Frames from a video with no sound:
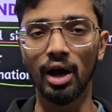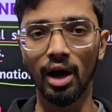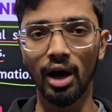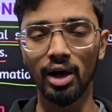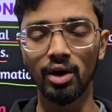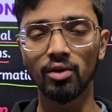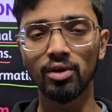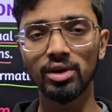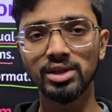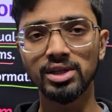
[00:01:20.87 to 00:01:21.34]

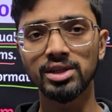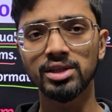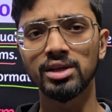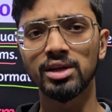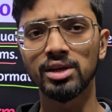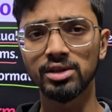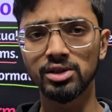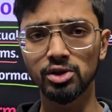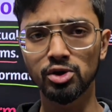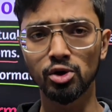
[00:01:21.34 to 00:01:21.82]
ionization
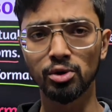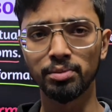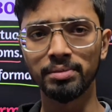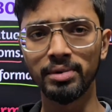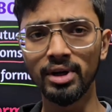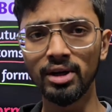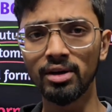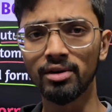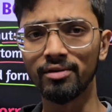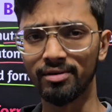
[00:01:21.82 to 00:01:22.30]
energy should
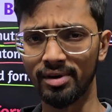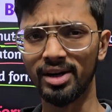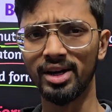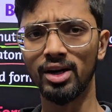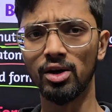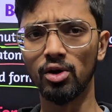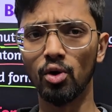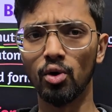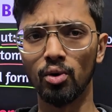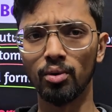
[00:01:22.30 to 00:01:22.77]
be
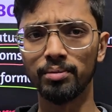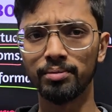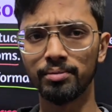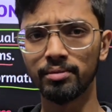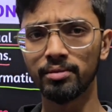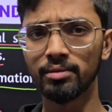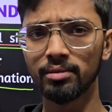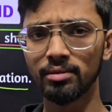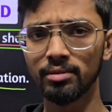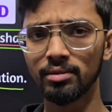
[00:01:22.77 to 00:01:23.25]
very low.
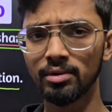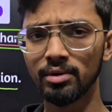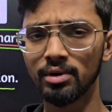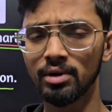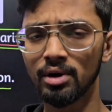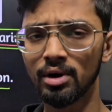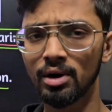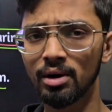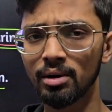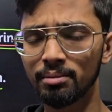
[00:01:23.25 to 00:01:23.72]

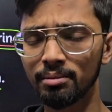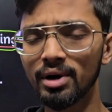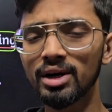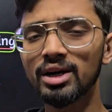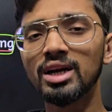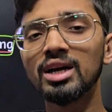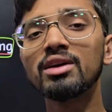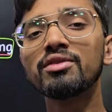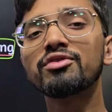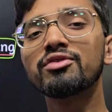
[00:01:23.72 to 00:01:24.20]

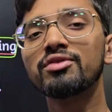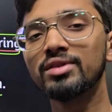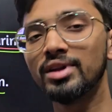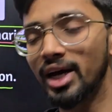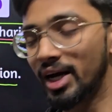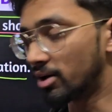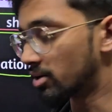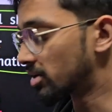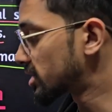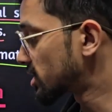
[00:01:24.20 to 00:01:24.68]
But if the
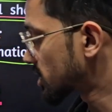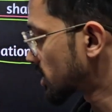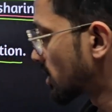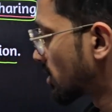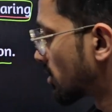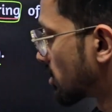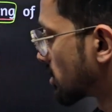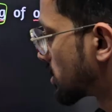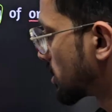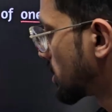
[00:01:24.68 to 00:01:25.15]
ionization
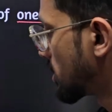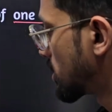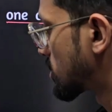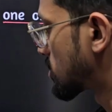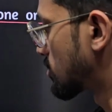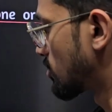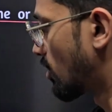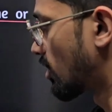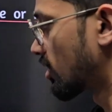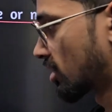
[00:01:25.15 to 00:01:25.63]
energy is
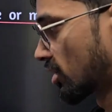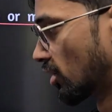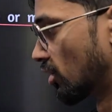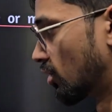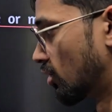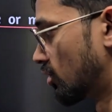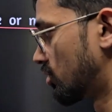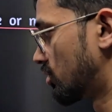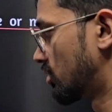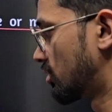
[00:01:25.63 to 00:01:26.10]
not
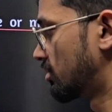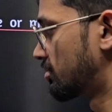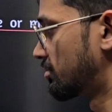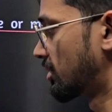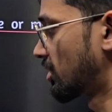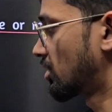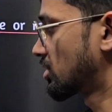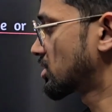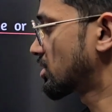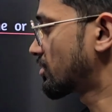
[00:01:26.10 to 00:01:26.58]
low,
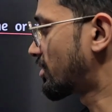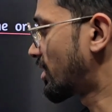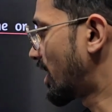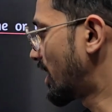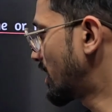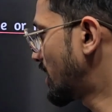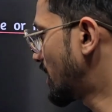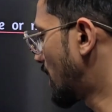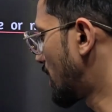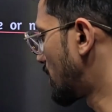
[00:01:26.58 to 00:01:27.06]
because of high